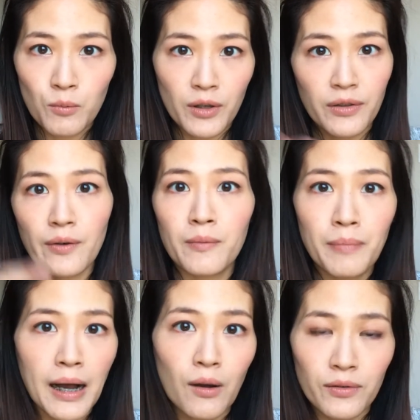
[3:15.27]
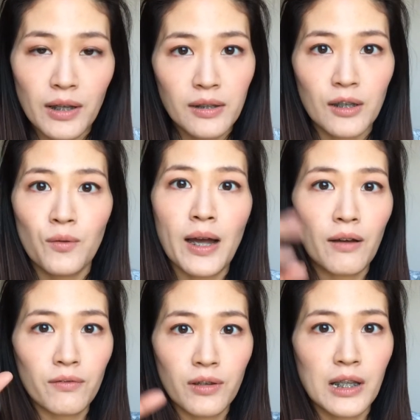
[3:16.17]
what they're about, and then you
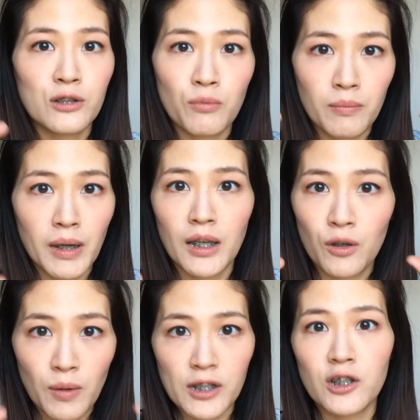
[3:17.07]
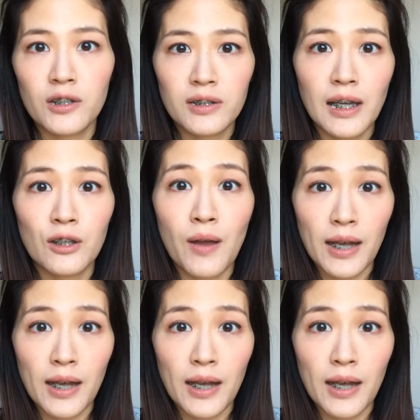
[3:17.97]
have these remaining questions that you